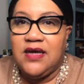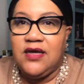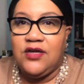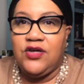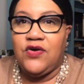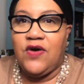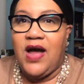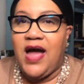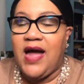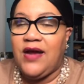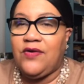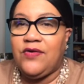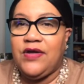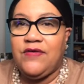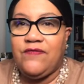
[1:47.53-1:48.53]
you're
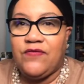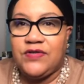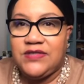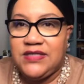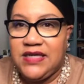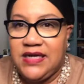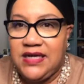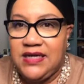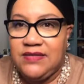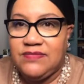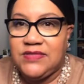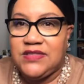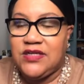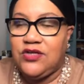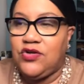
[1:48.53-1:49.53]
hiring for
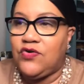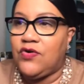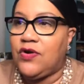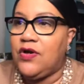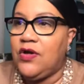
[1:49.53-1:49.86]
teams and you're